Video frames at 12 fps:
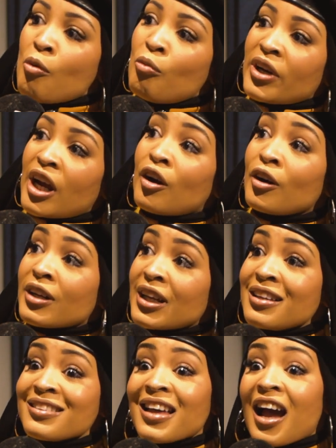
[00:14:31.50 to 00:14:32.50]
When I heard
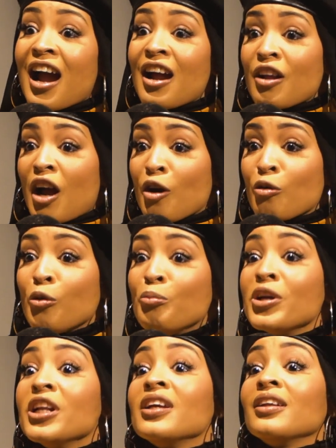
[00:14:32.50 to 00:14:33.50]
his, I, I
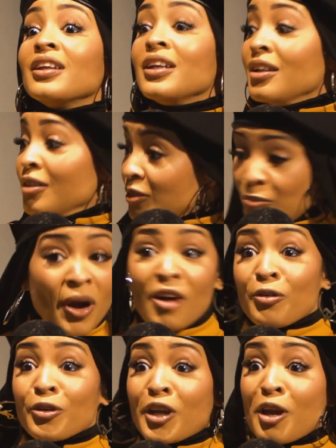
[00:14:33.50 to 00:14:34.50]
immediately, my
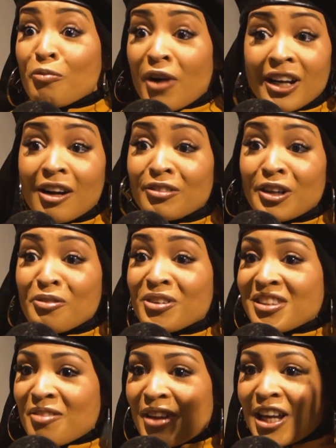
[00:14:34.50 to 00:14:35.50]
verse came right after him, because
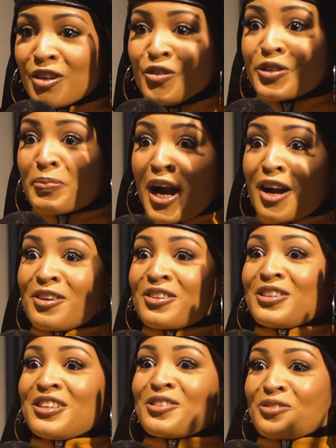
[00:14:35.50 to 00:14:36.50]
I'm like, you inspired
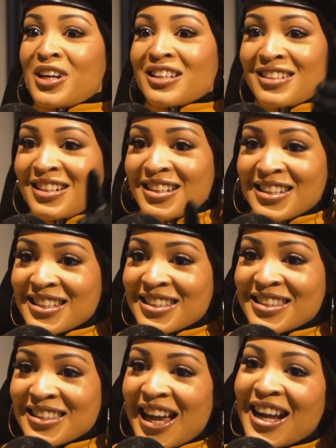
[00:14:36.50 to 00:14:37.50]
the direction of
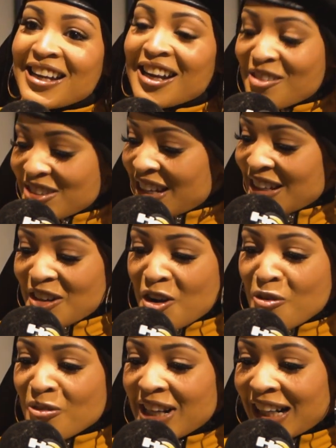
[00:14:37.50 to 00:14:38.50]
this. And I was like, no,
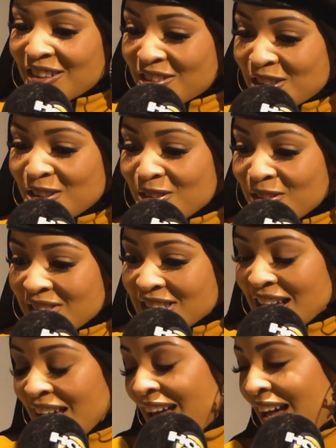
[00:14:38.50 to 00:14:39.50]
we got to choose.
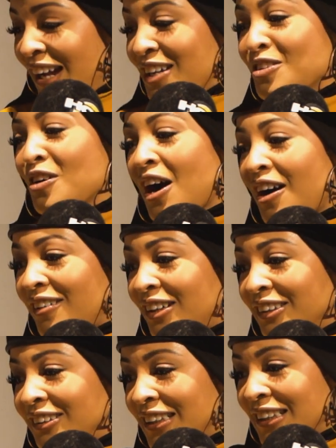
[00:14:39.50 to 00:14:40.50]
And you know how
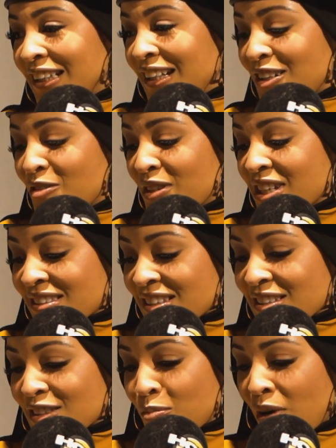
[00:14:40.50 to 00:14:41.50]
uh, in the end when he
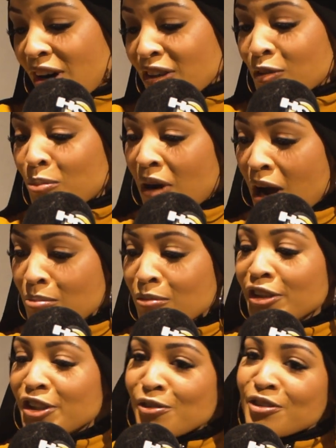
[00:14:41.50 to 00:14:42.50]
says, a part of the problem, are
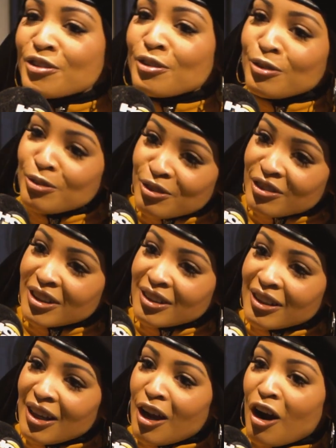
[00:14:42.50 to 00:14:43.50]
you the solution?
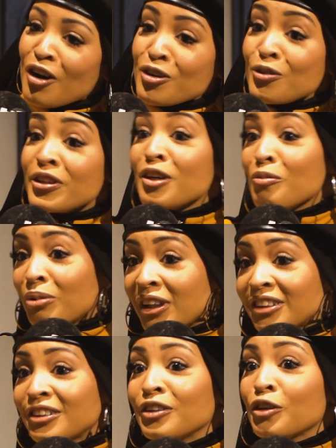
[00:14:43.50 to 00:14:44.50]
Right. Are you the
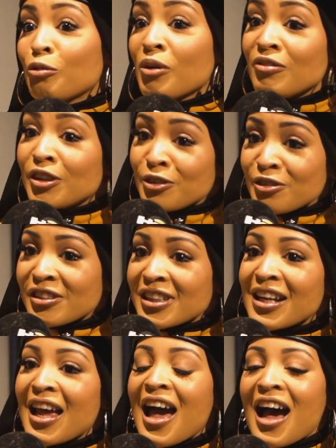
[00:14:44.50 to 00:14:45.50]
oppressor of the revolution?
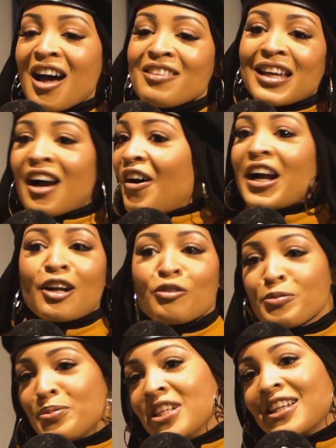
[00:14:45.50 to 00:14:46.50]
Mm-hmm. I was like, oh, I got to
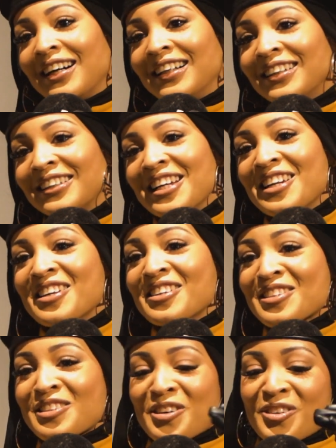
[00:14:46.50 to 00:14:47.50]
repeat that. And
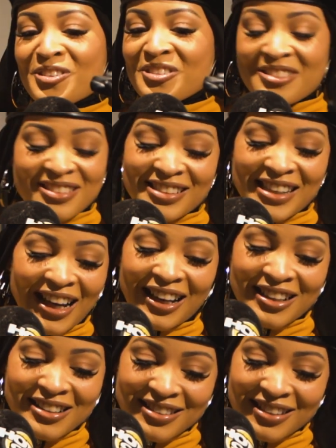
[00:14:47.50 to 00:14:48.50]
so, yeah,
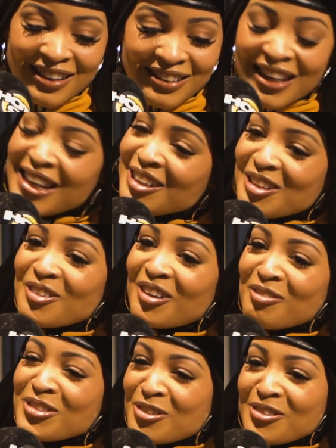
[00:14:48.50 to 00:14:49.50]
it, Thank you. I'm
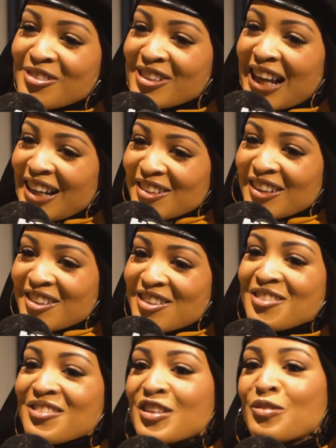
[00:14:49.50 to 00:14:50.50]
so glad you like Choose.